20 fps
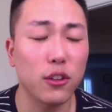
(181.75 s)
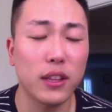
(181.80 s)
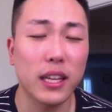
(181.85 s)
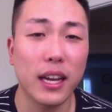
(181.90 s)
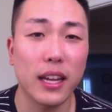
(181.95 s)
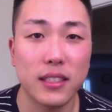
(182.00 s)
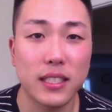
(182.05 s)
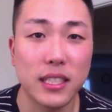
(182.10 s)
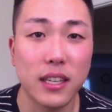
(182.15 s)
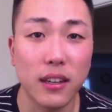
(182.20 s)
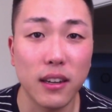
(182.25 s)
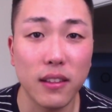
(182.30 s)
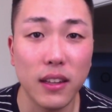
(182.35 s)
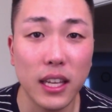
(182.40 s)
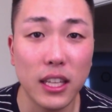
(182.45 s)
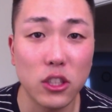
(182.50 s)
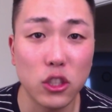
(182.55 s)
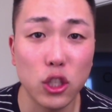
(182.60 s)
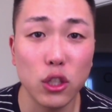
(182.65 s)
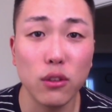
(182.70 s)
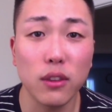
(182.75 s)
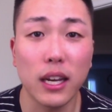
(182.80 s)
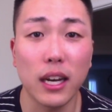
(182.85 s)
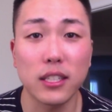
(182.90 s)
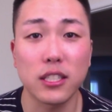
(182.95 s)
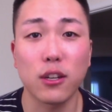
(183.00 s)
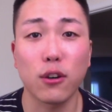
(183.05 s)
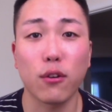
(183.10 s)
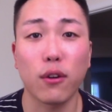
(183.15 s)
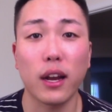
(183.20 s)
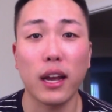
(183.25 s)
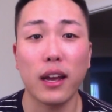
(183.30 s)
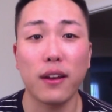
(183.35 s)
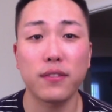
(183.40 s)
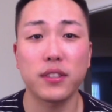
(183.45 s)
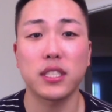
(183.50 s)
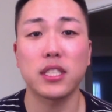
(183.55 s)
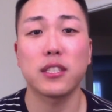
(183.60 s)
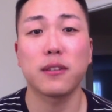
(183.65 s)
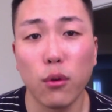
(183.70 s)
that's gonna need 2,000
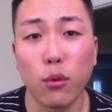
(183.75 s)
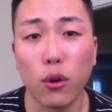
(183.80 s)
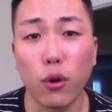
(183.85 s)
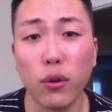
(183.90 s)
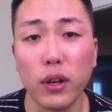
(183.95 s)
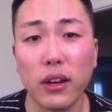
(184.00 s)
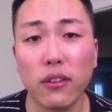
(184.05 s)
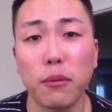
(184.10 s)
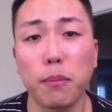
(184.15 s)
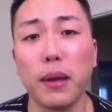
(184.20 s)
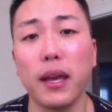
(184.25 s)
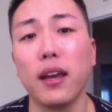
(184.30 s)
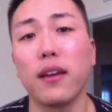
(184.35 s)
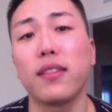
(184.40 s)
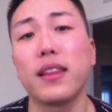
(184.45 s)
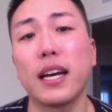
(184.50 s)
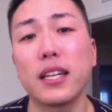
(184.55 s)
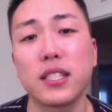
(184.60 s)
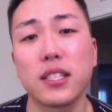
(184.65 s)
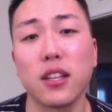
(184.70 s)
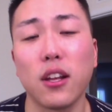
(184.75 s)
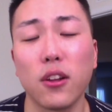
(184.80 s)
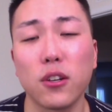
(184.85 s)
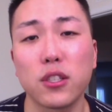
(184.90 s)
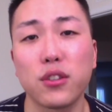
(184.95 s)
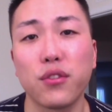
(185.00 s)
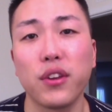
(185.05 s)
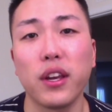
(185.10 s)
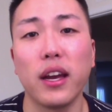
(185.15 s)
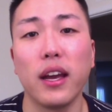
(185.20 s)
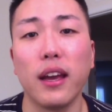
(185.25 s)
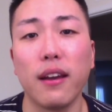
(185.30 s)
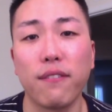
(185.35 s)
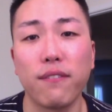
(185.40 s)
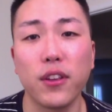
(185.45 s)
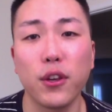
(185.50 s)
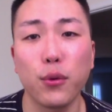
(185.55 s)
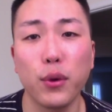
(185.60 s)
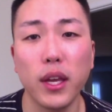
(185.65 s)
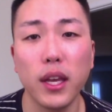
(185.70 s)
grafts would only have to pay $1,000 via
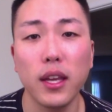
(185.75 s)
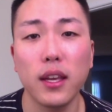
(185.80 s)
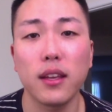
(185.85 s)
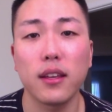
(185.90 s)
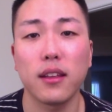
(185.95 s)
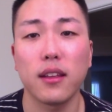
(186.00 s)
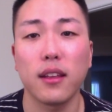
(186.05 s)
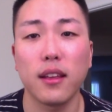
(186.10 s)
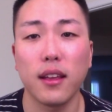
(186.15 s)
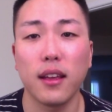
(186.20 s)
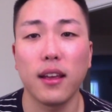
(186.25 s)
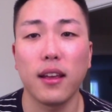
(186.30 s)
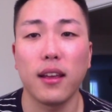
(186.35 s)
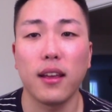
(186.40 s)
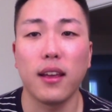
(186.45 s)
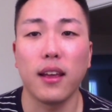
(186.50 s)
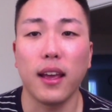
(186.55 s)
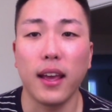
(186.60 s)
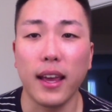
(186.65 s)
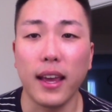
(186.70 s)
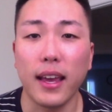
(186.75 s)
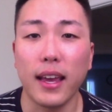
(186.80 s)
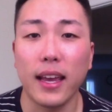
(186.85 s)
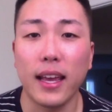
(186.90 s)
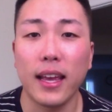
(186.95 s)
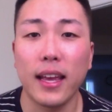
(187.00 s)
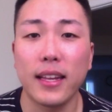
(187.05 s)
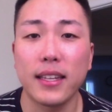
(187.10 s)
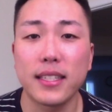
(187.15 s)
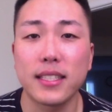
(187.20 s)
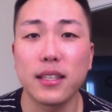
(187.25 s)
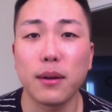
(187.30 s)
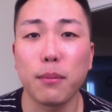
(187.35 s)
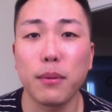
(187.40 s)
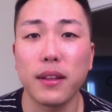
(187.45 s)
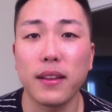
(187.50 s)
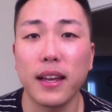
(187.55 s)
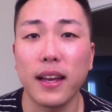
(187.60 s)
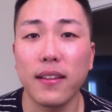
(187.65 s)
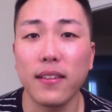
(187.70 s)
FUE, and
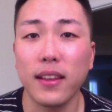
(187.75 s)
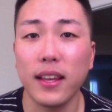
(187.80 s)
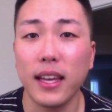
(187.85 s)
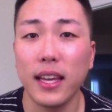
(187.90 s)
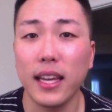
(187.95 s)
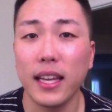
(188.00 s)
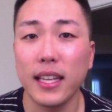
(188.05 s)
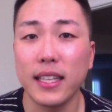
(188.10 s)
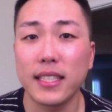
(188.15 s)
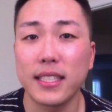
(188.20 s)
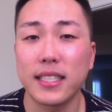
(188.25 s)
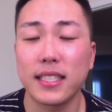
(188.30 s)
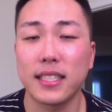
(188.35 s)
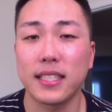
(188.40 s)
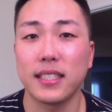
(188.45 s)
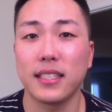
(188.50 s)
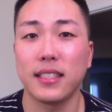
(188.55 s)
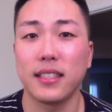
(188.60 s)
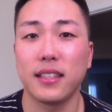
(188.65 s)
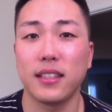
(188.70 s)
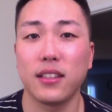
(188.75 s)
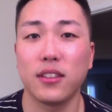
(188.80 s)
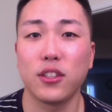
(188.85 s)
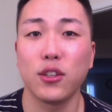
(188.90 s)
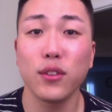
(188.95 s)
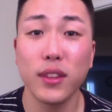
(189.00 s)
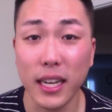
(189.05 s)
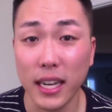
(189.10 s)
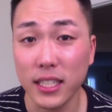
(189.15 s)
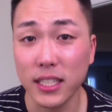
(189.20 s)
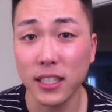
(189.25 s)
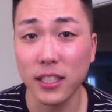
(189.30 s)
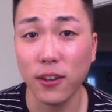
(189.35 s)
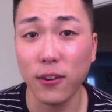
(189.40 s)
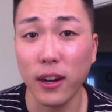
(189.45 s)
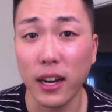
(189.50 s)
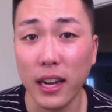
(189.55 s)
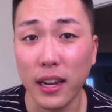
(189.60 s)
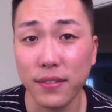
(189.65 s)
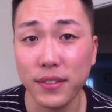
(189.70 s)
somebody that needs 2,000
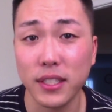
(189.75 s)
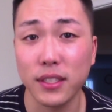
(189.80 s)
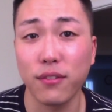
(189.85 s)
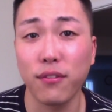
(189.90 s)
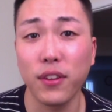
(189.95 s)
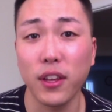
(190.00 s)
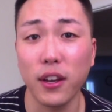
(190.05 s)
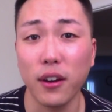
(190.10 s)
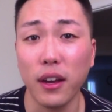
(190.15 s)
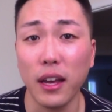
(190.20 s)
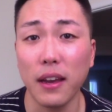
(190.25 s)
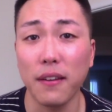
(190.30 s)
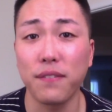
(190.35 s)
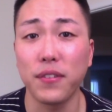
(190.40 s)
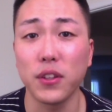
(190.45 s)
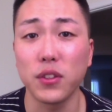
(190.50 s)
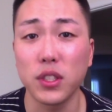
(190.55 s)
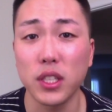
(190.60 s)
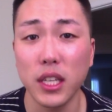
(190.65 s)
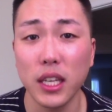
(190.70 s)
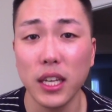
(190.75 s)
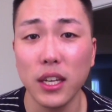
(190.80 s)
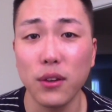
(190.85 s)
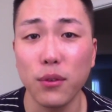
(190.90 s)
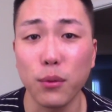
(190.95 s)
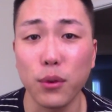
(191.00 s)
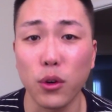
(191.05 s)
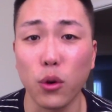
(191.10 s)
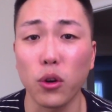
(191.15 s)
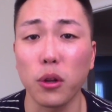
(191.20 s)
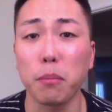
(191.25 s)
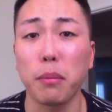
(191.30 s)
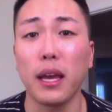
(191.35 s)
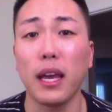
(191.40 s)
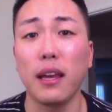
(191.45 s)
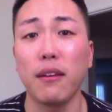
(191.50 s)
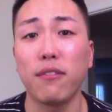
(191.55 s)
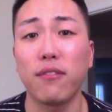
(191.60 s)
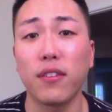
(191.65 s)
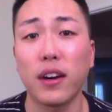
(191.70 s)
grafts via FUT would only
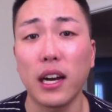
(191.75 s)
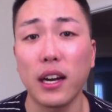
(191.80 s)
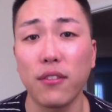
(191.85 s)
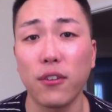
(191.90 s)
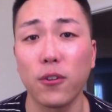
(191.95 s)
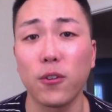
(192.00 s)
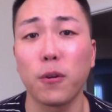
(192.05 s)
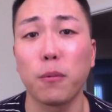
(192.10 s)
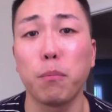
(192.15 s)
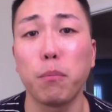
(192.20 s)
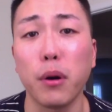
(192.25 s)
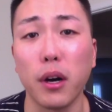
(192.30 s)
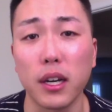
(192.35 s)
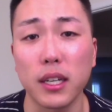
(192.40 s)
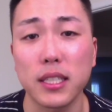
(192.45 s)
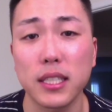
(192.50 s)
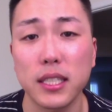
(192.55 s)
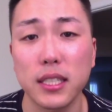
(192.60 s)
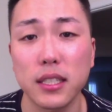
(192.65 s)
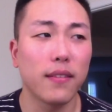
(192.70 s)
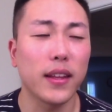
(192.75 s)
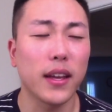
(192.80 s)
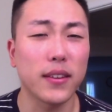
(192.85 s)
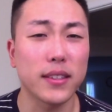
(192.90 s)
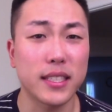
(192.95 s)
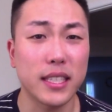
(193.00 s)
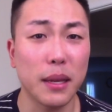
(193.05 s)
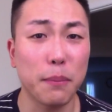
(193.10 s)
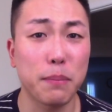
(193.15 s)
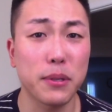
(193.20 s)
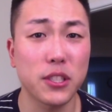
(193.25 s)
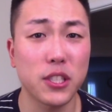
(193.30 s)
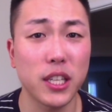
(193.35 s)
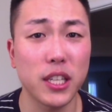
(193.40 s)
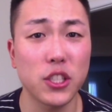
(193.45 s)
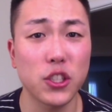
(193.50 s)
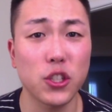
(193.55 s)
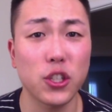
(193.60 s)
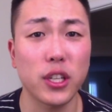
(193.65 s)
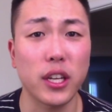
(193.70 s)
pay $500. Now the same
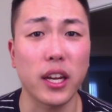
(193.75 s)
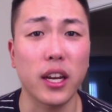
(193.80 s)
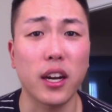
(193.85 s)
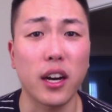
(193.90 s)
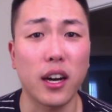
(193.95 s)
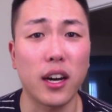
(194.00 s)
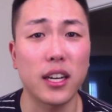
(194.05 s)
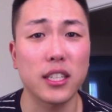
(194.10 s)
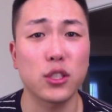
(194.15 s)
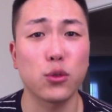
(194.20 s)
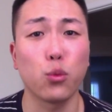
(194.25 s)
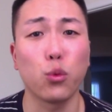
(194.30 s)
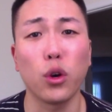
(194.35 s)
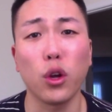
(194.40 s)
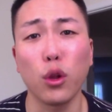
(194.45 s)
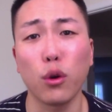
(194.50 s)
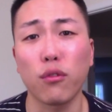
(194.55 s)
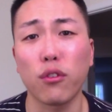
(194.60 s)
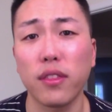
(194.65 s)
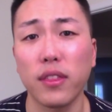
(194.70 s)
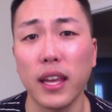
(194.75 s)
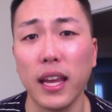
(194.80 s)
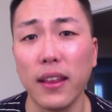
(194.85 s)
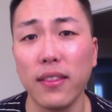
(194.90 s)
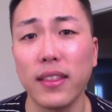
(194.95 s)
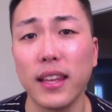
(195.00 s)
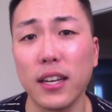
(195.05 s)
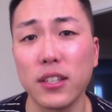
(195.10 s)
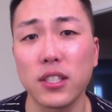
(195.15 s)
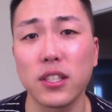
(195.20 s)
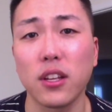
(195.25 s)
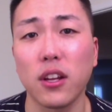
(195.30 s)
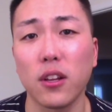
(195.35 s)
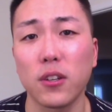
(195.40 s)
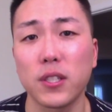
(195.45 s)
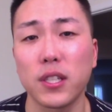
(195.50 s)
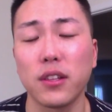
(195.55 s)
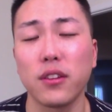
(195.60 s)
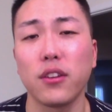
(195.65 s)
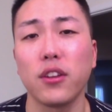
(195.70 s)
procedure can cost well over
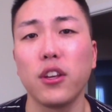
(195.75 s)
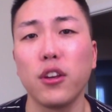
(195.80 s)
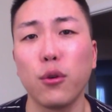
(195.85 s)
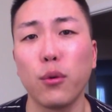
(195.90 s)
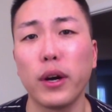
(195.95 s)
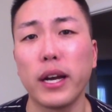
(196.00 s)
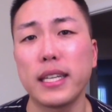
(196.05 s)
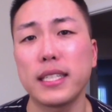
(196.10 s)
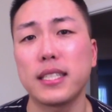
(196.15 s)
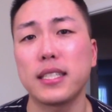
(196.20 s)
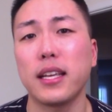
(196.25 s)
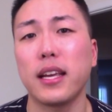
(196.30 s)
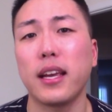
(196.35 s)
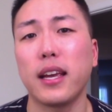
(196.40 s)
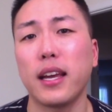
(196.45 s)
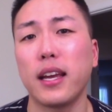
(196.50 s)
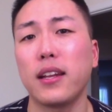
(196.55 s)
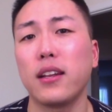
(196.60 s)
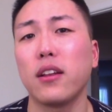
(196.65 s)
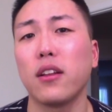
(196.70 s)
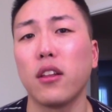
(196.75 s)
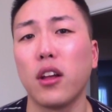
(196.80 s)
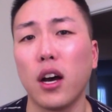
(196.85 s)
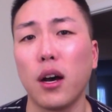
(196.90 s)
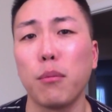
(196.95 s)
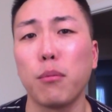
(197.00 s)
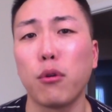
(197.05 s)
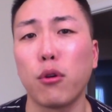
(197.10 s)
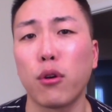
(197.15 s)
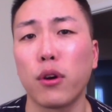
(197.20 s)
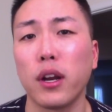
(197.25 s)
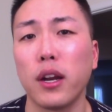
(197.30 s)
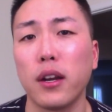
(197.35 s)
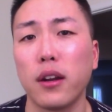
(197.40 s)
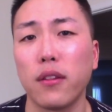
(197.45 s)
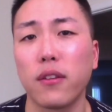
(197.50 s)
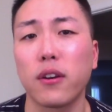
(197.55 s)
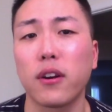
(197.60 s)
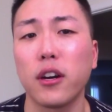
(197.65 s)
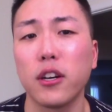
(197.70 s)
$10,000 in the US and a lot more in
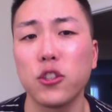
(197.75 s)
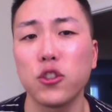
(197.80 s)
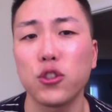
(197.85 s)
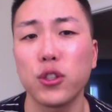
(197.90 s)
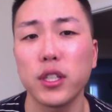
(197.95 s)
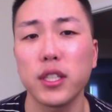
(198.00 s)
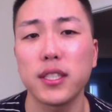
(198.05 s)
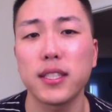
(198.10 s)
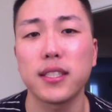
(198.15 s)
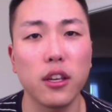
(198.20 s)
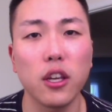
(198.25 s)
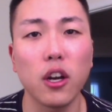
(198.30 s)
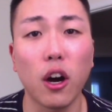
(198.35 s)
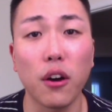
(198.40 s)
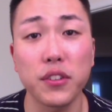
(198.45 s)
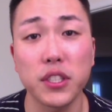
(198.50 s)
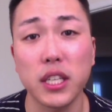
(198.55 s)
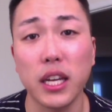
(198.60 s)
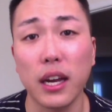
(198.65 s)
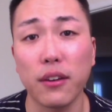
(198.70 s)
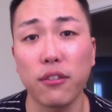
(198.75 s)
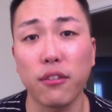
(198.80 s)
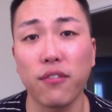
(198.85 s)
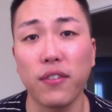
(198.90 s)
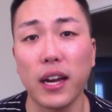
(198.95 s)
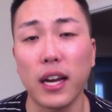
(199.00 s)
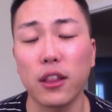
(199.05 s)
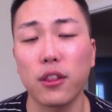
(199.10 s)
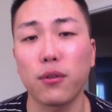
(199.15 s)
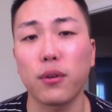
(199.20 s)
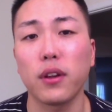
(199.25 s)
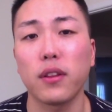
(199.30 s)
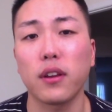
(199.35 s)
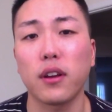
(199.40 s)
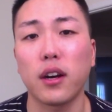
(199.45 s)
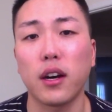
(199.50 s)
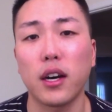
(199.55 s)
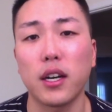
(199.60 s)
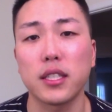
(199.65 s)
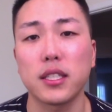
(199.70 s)
other countries. You obviously have to factor in the
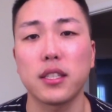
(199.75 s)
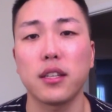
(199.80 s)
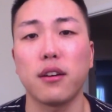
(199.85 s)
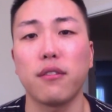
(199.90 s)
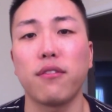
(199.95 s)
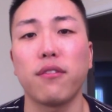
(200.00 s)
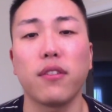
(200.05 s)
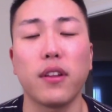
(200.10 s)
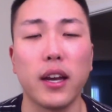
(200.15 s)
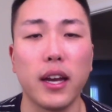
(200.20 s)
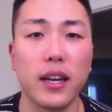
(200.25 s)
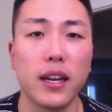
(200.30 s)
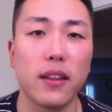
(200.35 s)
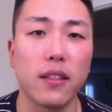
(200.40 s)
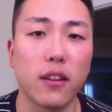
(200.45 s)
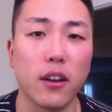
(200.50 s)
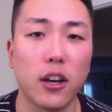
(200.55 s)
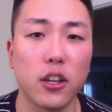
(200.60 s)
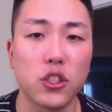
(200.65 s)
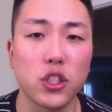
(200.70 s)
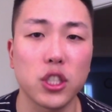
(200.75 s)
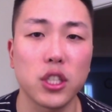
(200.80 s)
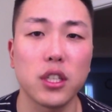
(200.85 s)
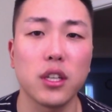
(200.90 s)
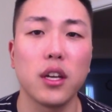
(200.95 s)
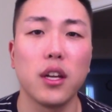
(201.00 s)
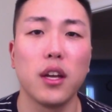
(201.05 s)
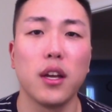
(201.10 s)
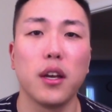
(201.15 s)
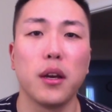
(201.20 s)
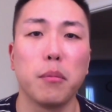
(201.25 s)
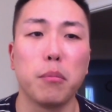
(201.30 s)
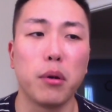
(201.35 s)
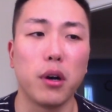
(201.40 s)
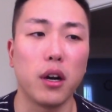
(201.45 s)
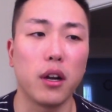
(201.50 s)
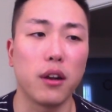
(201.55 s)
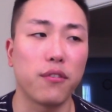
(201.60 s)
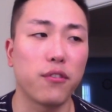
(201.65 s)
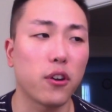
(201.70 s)
cost of flight and lodging,
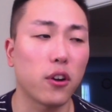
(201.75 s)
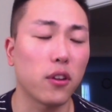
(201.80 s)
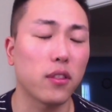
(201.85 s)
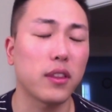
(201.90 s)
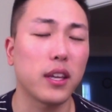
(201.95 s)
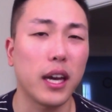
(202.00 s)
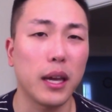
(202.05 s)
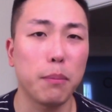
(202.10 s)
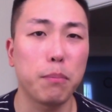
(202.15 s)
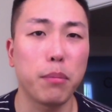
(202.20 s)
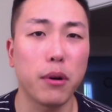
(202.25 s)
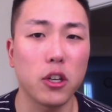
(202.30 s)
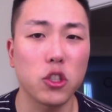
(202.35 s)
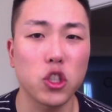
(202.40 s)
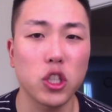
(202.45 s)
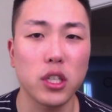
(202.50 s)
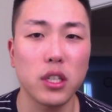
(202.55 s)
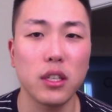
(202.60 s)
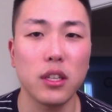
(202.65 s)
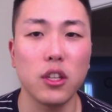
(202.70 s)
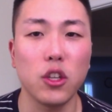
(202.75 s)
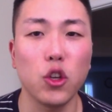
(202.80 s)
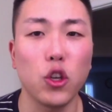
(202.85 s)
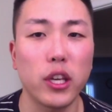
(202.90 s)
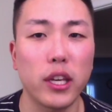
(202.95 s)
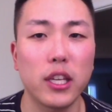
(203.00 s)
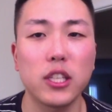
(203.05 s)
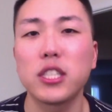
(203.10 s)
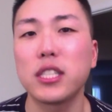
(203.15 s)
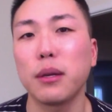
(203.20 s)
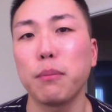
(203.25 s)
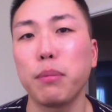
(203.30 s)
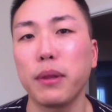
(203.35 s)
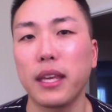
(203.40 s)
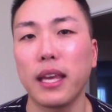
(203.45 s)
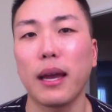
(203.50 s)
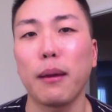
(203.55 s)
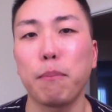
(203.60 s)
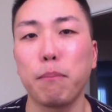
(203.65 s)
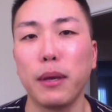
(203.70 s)
but if you're on a tight budget, you simply
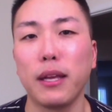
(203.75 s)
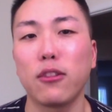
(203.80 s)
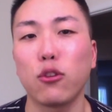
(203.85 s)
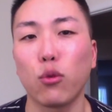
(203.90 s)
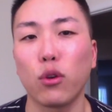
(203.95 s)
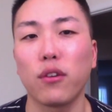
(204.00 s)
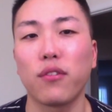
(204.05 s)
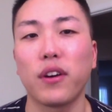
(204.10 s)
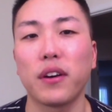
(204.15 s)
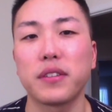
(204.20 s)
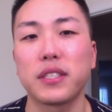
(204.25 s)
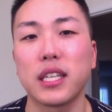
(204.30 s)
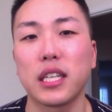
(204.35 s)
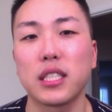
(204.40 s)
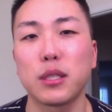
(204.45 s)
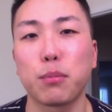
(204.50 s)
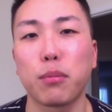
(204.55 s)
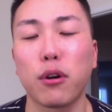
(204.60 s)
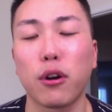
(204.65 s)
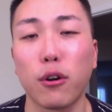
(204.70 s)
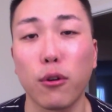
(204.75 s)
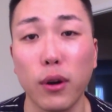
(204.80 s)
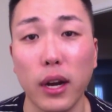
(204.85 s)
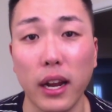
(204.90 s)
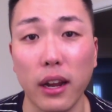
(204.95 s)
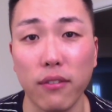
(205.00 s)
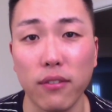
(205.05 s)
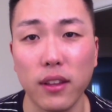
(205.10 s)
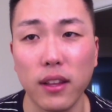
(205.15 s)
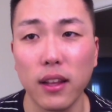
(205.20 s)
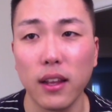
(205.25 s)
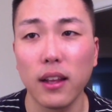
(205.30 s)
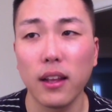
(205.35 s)
can't beat 25 cents per graft.